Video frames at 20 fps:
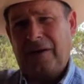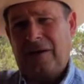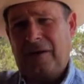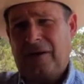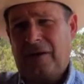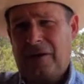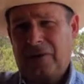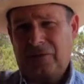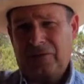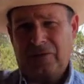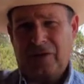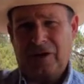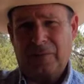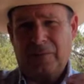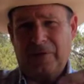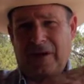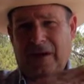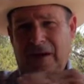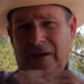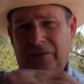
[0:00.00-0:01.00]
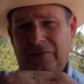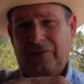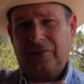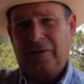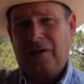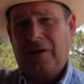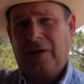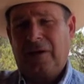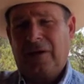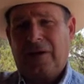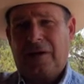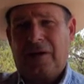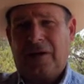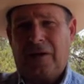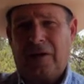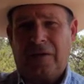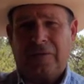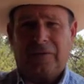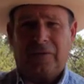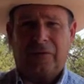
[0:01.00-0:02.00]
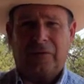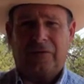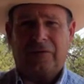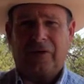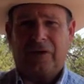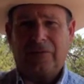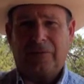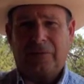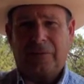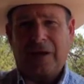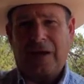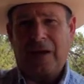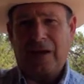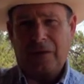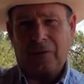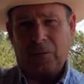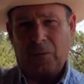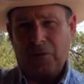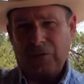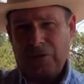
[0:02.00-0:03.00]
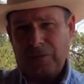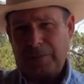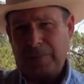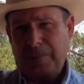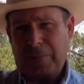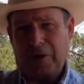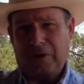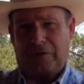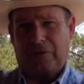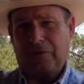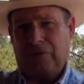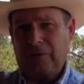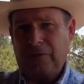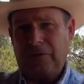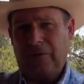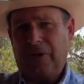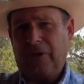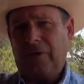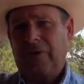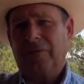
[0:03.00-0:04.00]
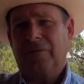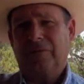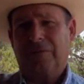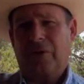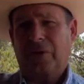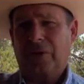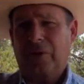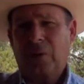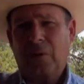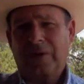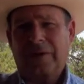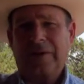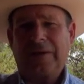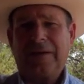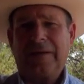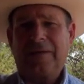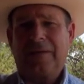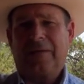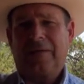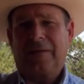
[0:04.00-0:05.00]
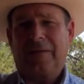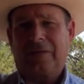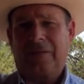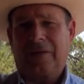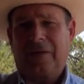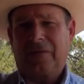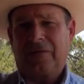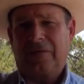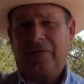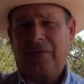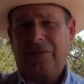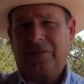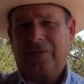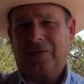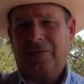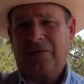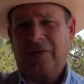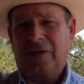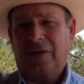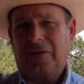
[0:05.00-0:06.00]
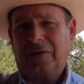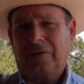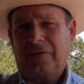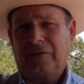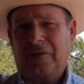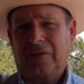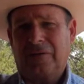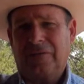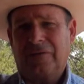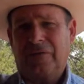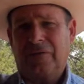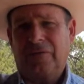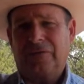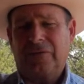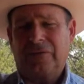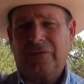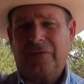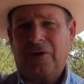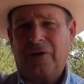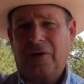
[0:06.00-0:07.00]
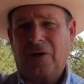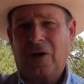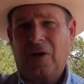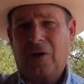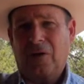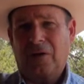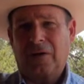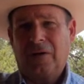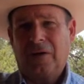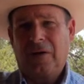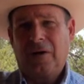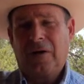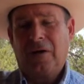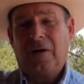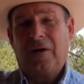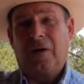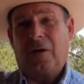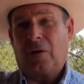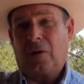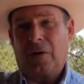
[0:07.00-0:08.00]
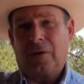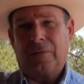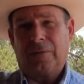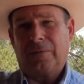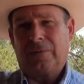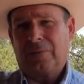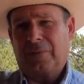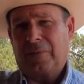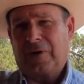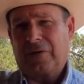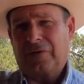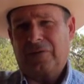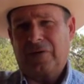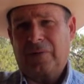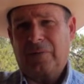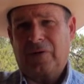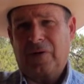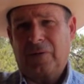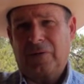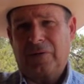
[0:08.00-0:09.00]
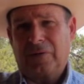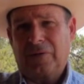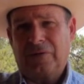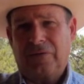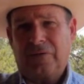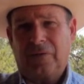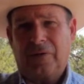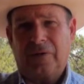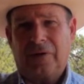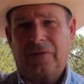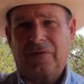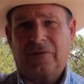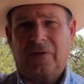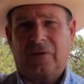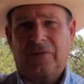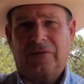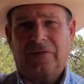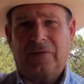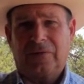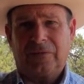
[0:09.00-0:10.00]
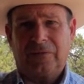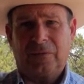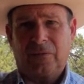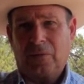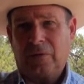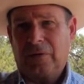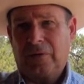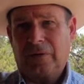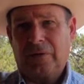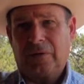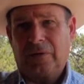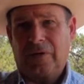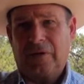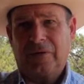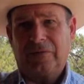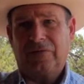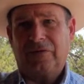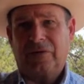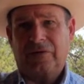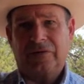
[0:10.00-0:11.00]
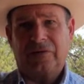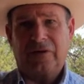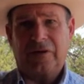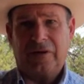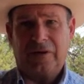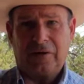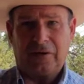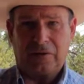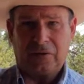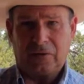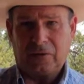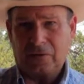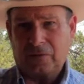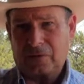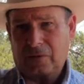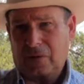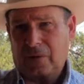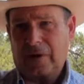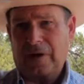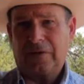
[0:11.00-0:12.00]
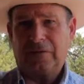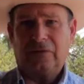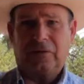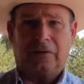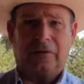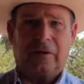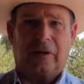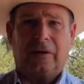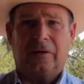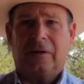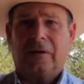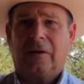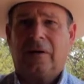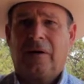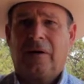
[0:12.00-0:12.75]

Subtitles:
and unstabilized. Now, if you're a 7 mag where you punch through that very quickly, then that effect is not felt for very long. Or, by the same token, if you're an SR-71 or an F-16 and you can transit that